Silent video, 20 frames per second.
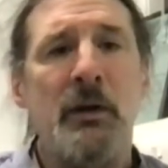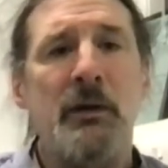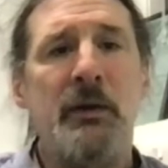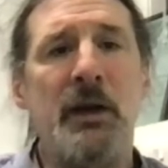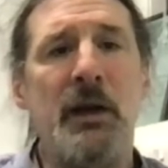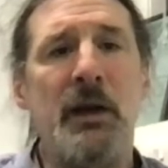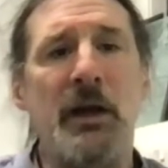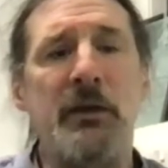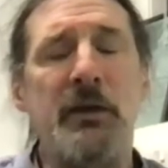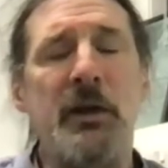
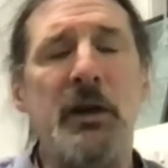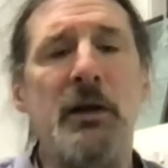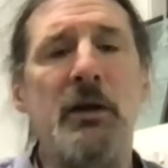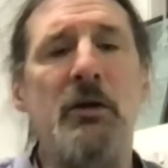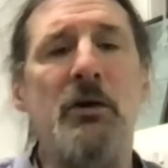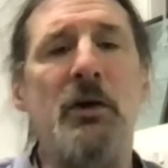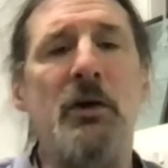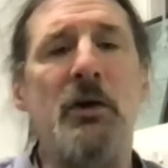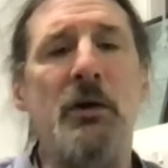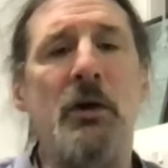then I think
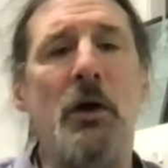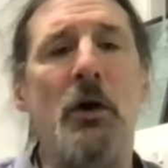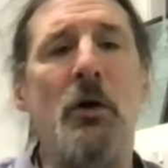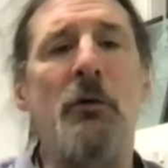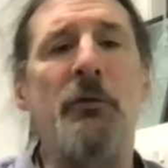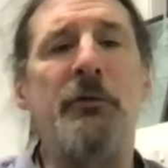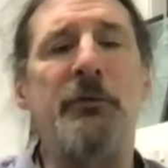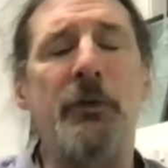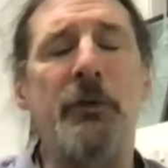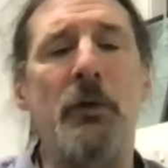you can go
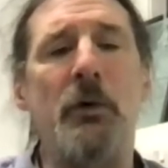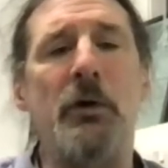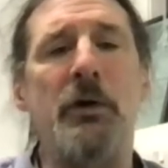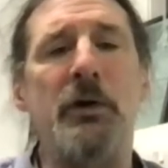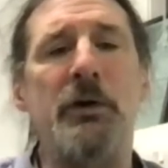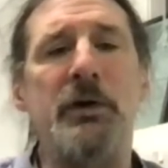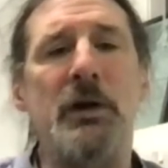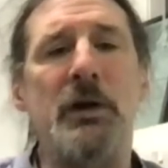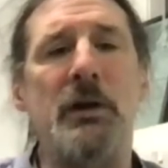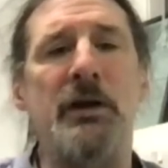
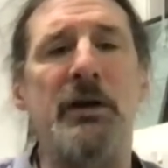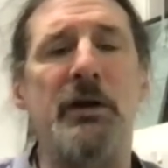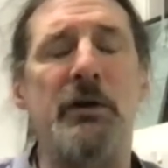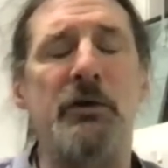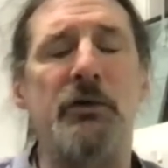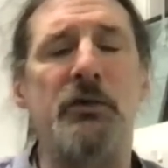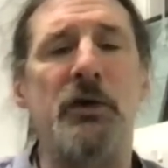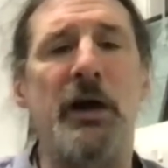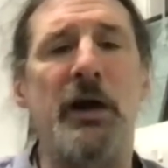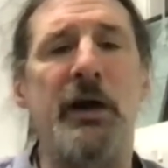forward to clinical
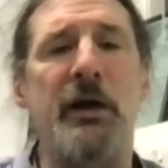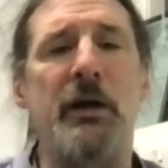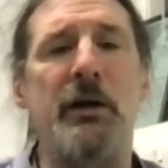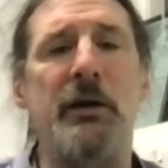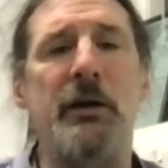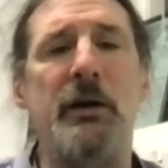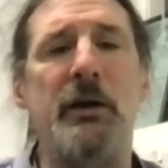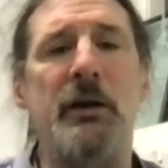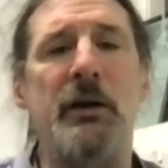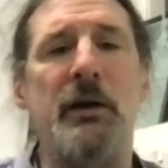trial
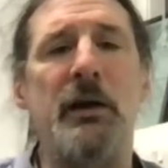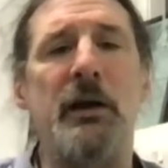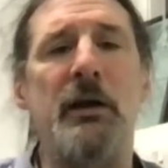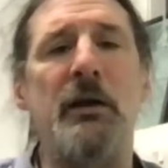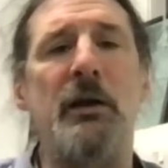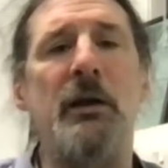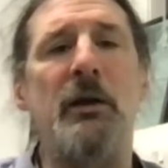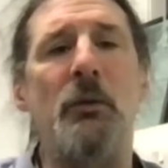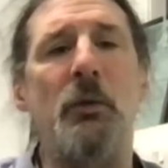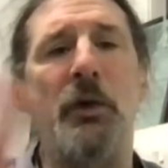
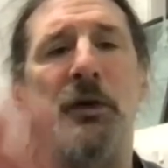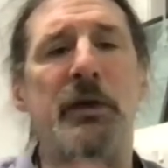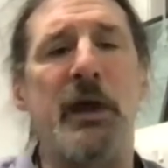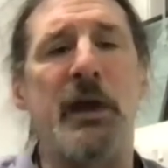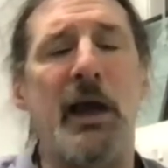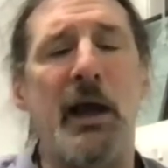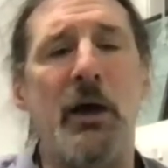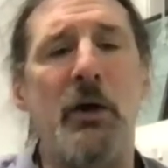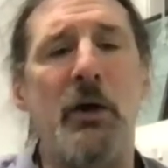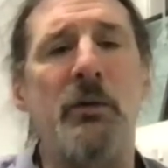
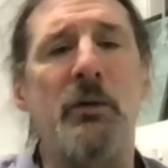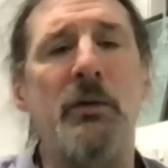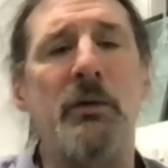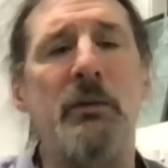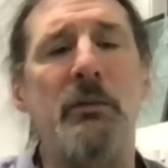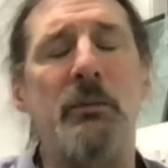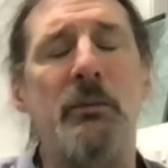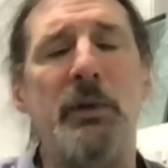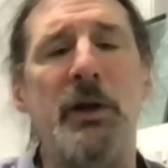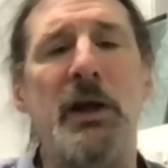without
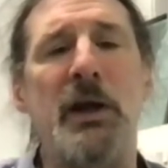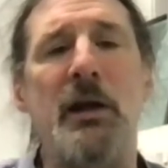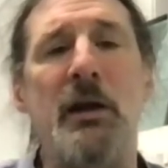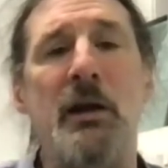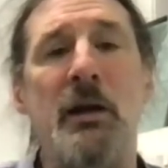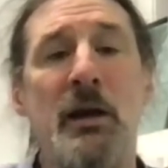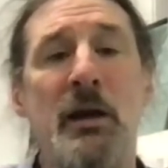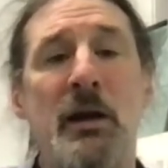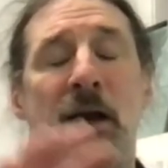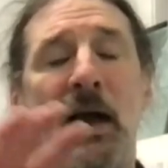being
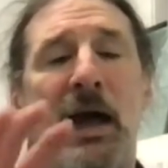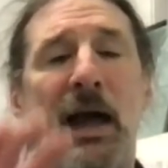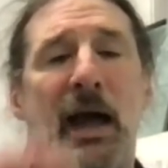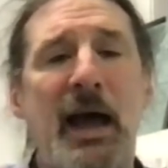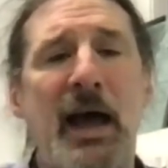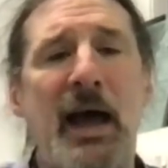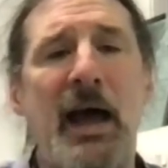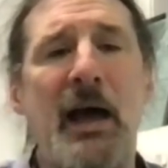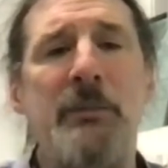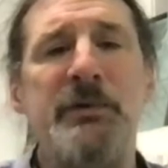
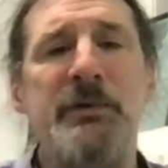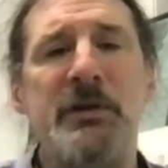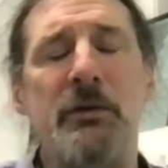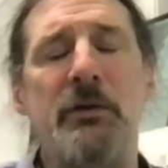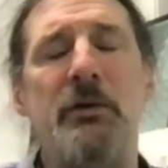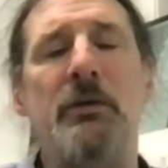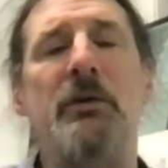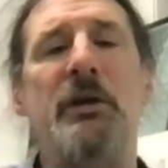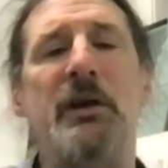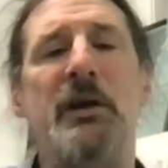
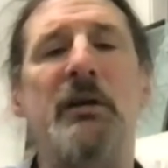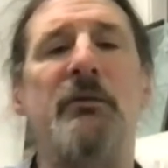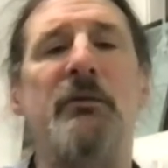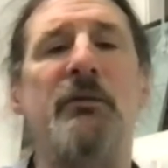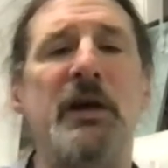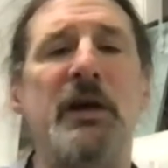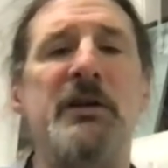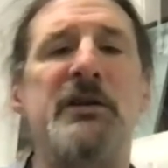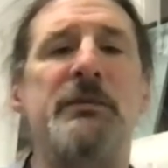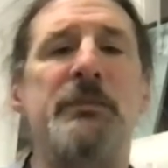absolutely
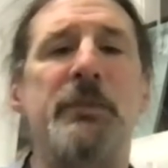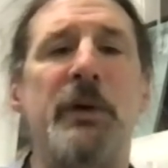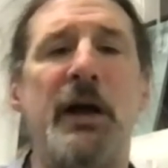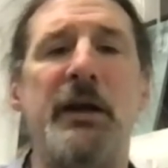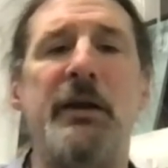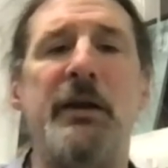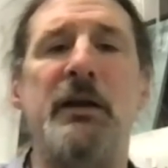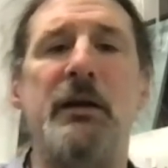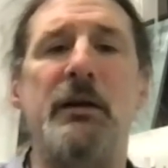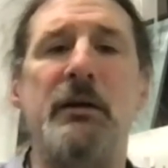convinced by
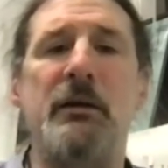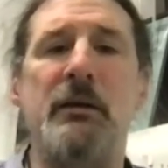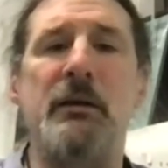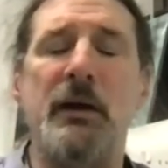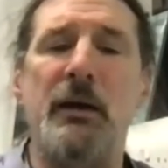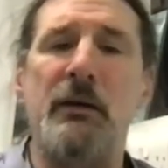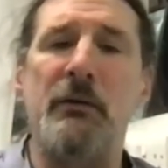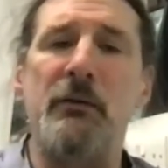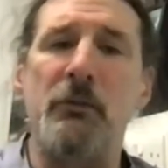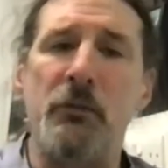the
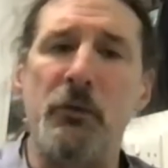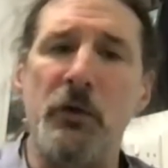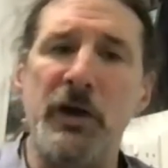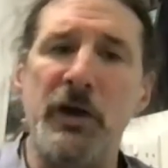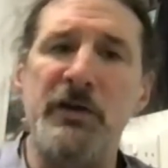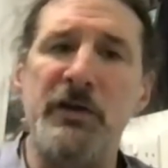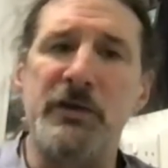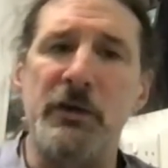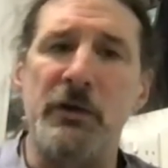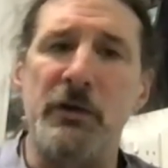
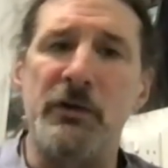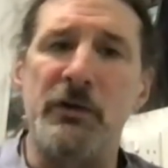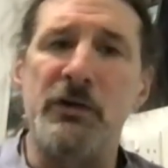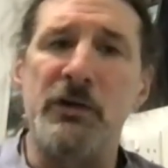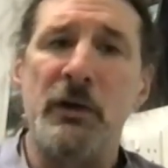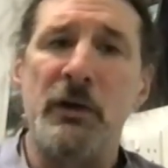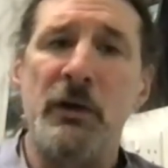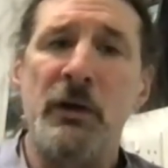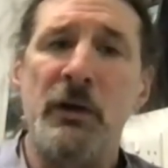research